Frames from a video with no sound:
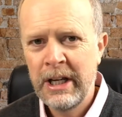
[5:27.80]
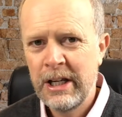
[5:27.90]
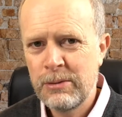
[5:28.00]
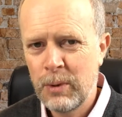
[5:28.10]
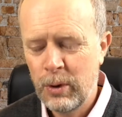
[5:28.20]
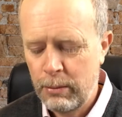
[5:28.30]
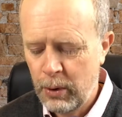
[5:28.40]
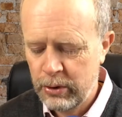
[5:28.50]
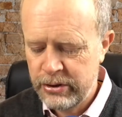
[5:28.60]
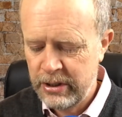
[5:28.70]
is more
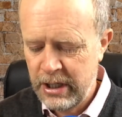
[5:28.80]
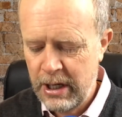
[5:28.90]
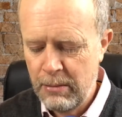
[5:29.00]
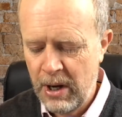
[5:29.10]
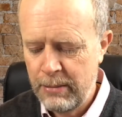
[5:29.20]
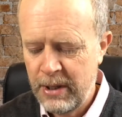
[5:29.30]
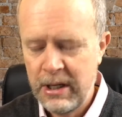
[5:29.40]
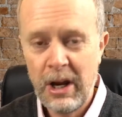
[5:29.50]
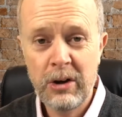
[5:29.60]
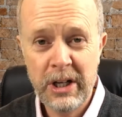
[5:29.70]
important? And it might
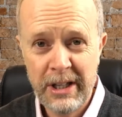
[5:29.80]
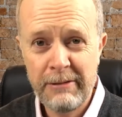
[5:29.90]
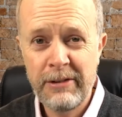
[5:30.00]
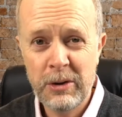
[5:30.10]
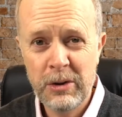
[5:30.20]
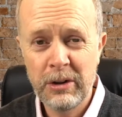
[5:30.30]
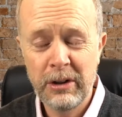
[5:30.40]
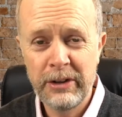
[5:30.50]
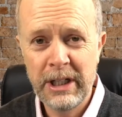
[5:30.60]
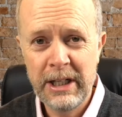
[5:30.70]
be, okay, that phone call
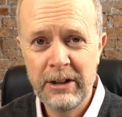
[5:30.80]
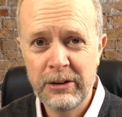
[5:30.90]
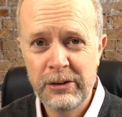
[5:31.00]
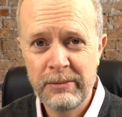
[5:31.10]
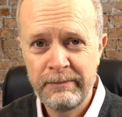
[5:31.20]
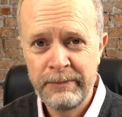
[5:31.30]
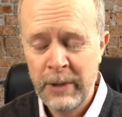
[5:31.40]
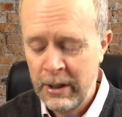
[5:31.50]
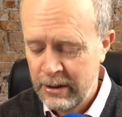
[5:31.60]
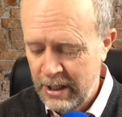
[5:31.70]
on the legals.
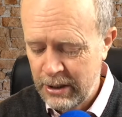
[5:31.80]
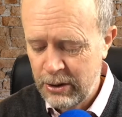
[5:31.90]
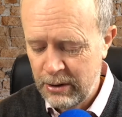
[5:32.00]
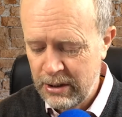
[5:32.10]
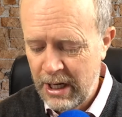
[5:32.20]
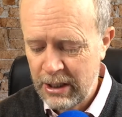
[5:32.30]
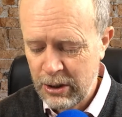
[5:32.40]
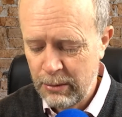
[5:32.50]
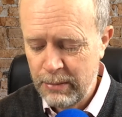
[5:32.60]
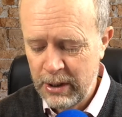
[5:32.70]
That
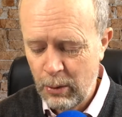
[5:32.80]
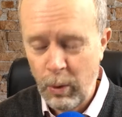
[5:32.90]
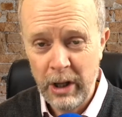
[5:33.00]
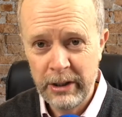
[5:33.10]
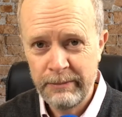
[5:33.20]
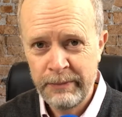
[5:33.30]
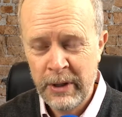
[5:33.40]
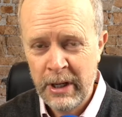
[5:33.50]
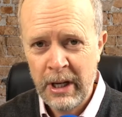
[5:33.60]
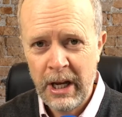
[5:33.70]
could be the one.
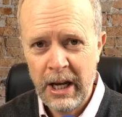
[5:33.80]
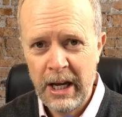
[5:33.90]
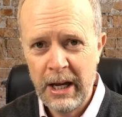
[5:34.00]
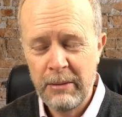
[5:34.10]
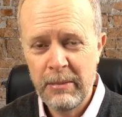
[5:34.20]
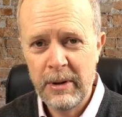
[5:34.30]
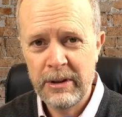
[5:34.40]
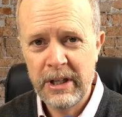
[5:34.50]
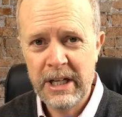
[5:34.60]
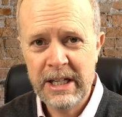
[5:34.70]

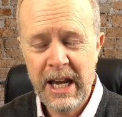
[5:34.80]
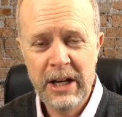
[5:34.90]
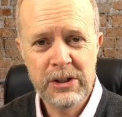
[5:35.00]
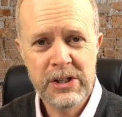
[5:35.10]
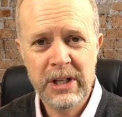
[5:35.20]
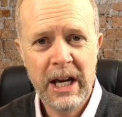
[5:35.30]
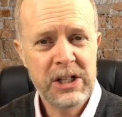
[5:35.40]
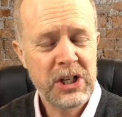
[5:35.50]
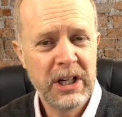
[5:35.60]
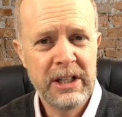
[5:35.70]
The accounts,
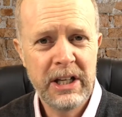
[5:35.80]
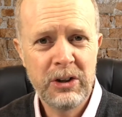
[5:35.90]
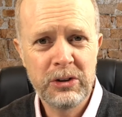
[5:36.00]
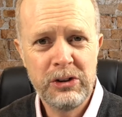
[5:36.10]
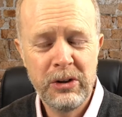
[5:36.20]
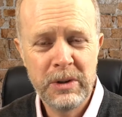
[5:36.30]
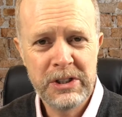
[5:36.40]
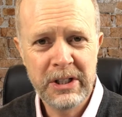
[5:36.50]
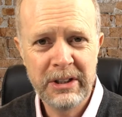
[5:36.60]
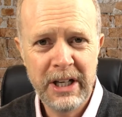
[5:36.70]
actually, they're not due
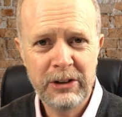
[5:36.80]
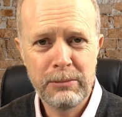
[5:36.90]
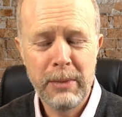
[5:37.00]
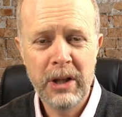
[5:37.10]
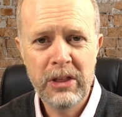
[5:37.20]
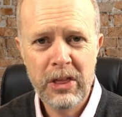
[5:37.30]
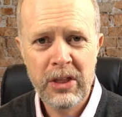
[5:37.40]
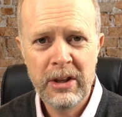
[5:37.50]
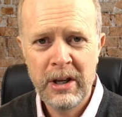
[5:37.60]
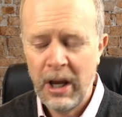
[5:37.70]
until next month.
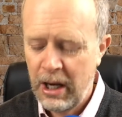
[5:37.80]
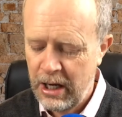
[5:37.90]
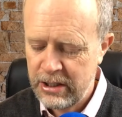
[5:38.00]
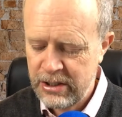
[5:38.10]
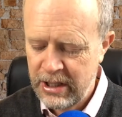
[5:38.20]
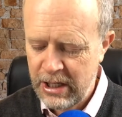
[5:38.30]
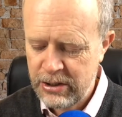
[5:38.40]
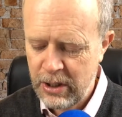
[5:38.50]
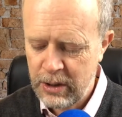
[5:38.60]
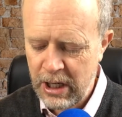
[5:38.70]
So
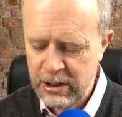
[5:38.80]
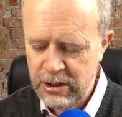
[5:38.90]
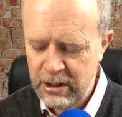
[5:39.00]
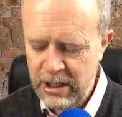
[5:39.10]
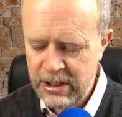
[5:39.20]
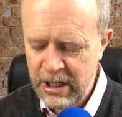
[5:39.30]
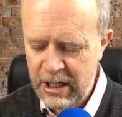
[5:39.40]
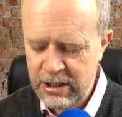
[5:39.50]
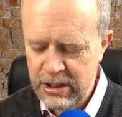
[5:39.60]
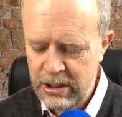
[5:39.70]
that's okay. So in this
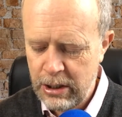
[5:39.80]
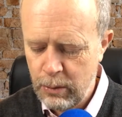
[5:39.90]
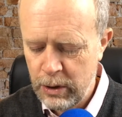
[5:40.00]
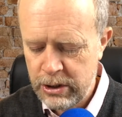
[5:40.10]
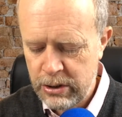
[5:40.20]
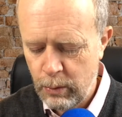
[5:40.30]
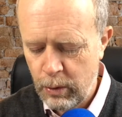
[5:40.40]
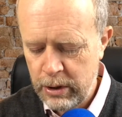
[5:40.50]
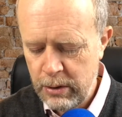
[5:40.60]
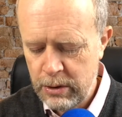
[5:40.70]
case,
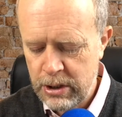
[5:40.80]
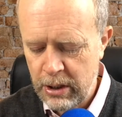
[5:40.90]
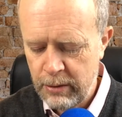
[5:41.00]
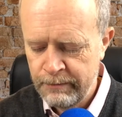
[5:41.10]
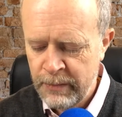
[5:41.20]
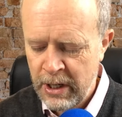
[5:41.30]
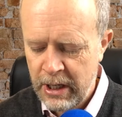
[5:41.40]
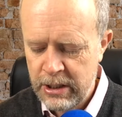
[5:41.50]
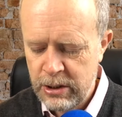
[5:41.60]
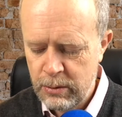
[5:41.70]
what you would do
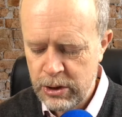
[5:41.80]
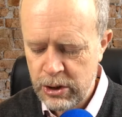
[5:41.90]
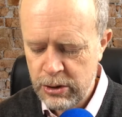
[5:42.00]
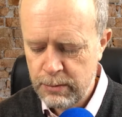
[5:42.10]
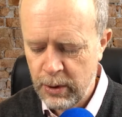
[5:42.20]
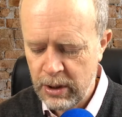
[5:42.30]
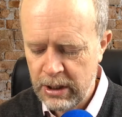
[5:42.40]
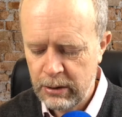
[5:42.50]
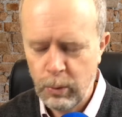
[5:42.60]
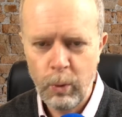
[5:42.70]
is you would just put a
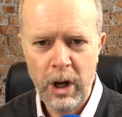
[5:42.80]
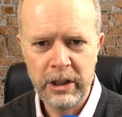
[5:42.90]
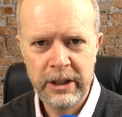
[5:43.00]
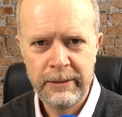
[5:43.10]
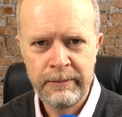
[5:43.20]
little 1